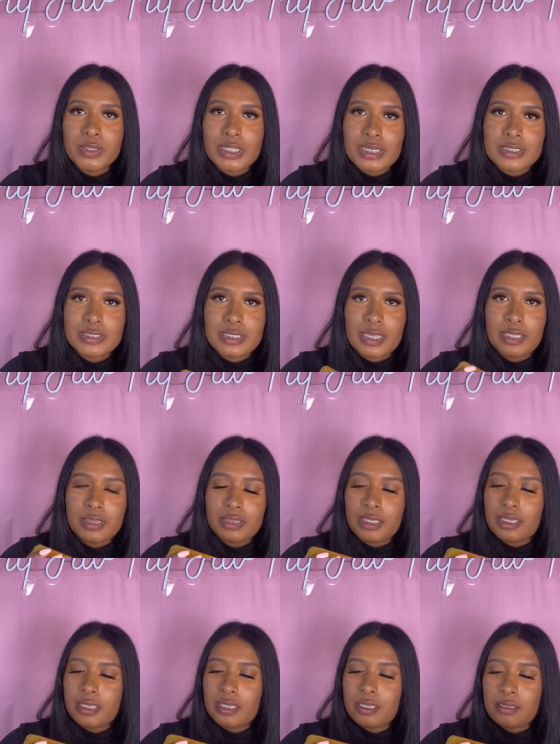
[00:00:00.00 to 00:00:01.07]
de
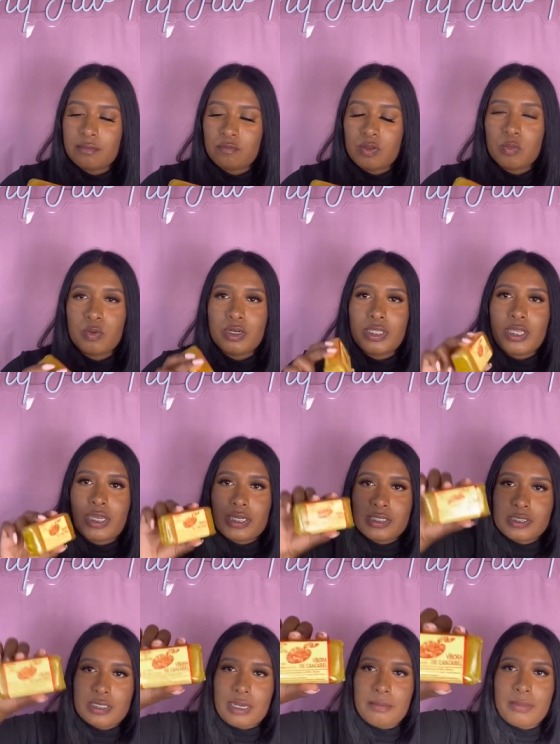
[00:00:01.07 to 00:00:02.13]
aceite, víbora de
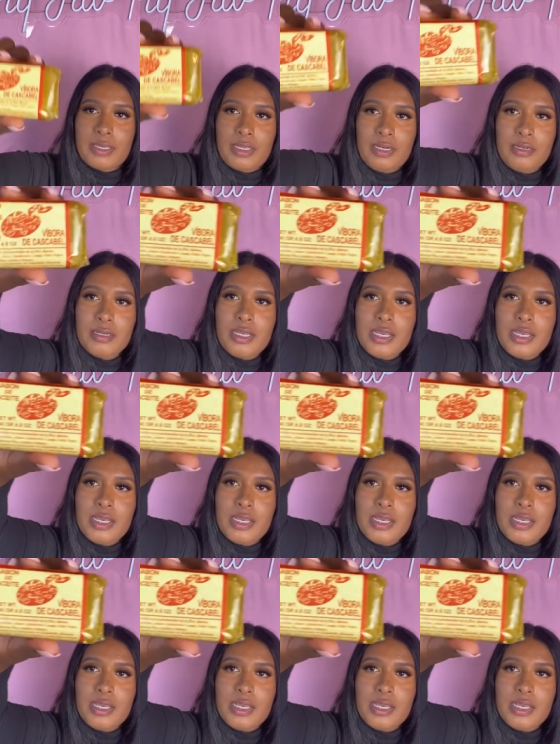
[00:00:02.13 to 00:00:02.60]
cascabel.